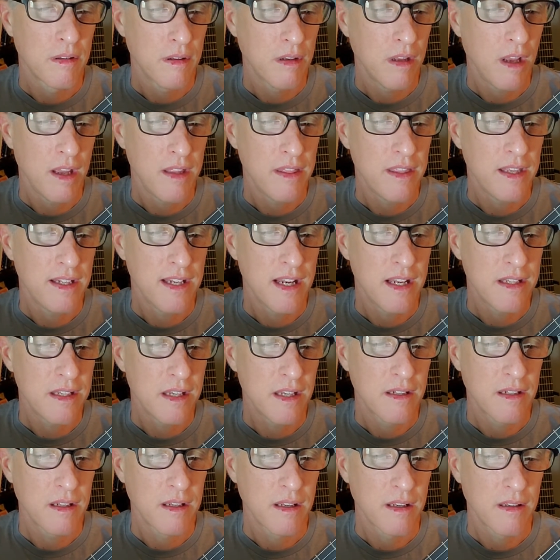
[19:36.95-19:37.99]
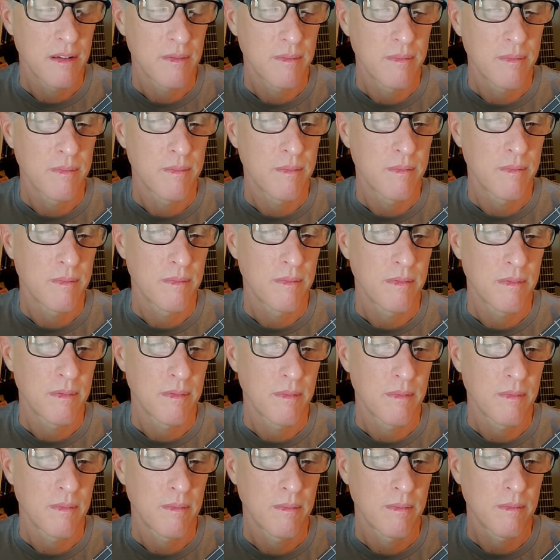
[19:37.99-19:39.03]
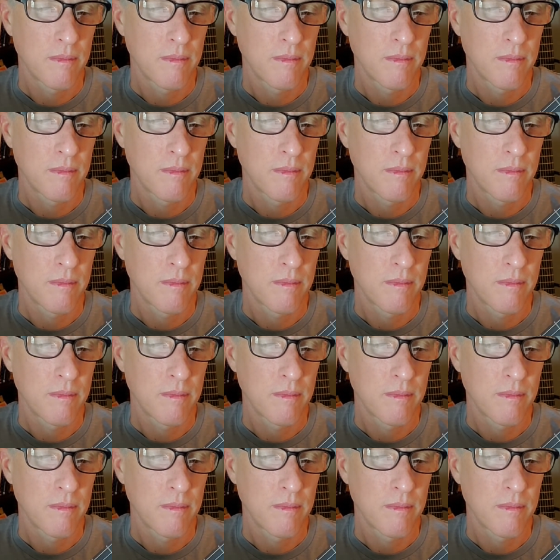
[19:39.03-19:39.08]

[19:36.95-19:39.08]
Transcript: No, I think that's it.